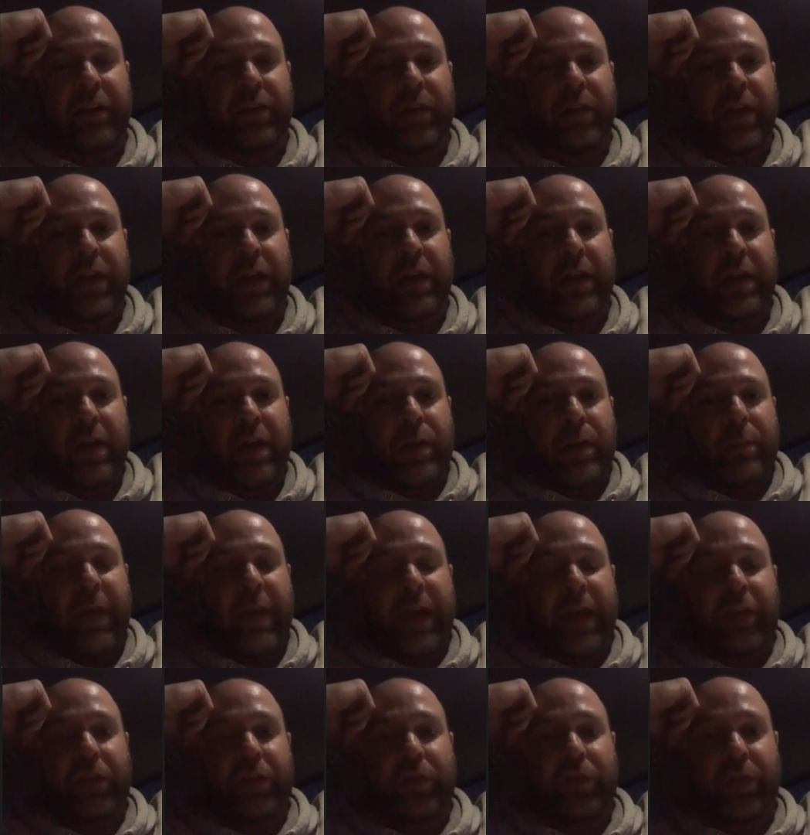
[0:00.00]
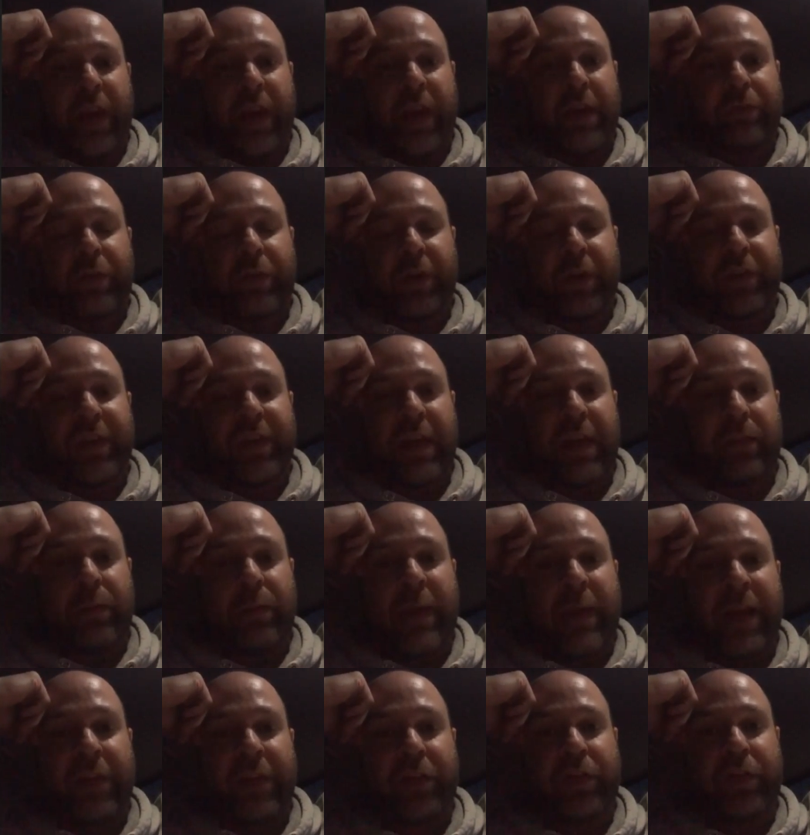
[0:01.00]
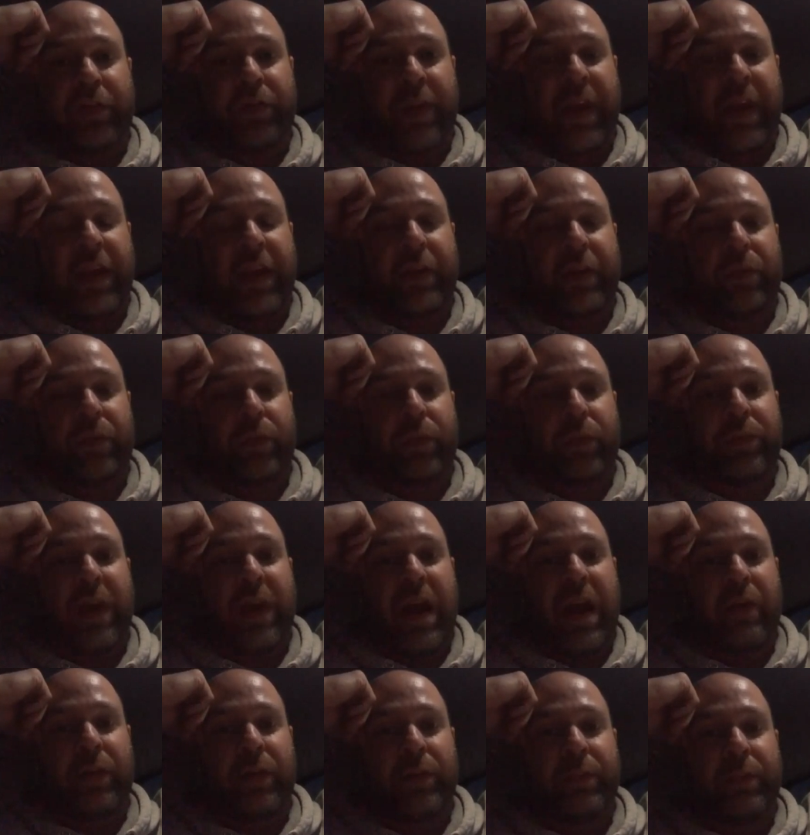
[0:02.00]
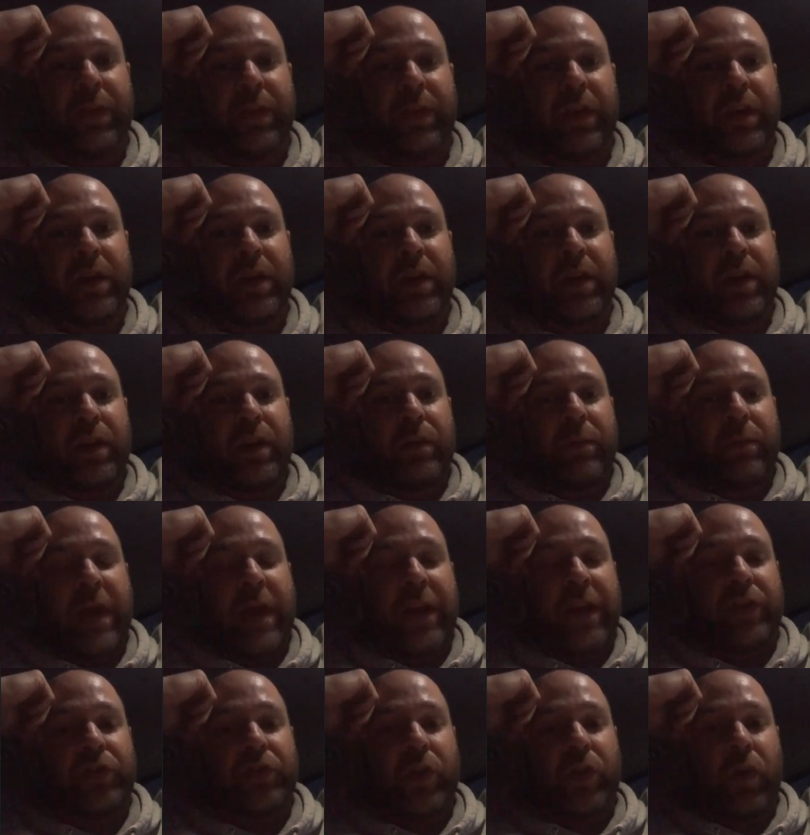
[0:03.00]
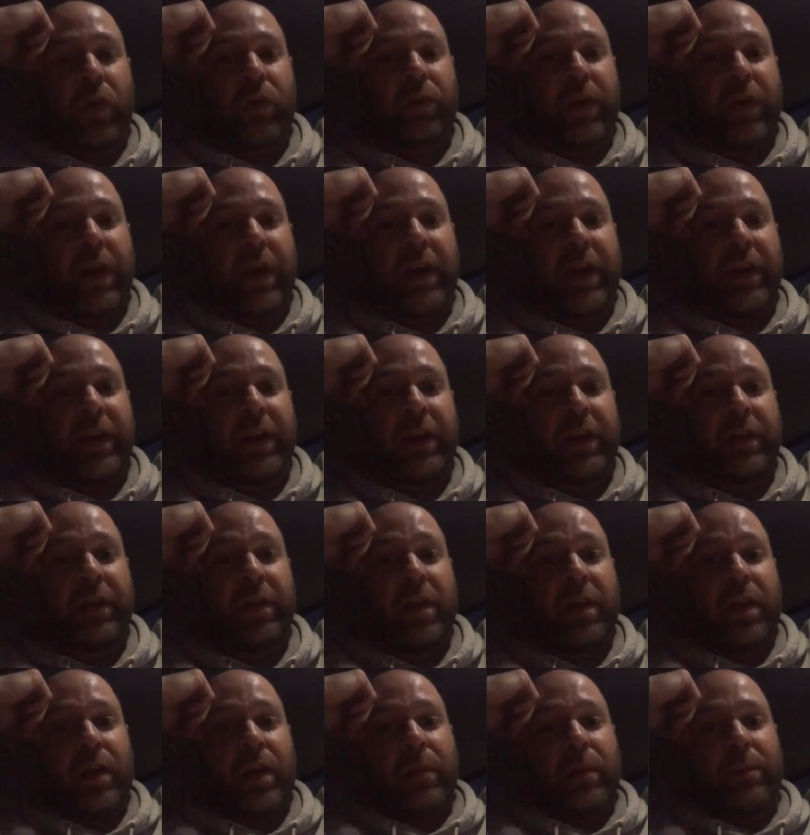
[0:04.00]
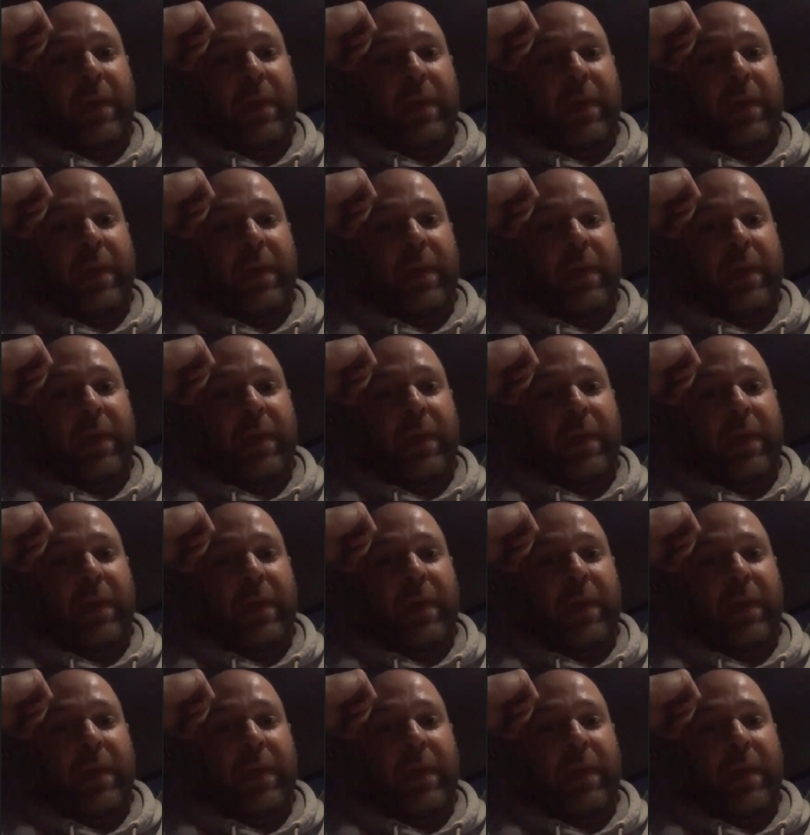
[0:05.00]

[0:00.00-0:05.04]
And like my strength would probably be my joke writing.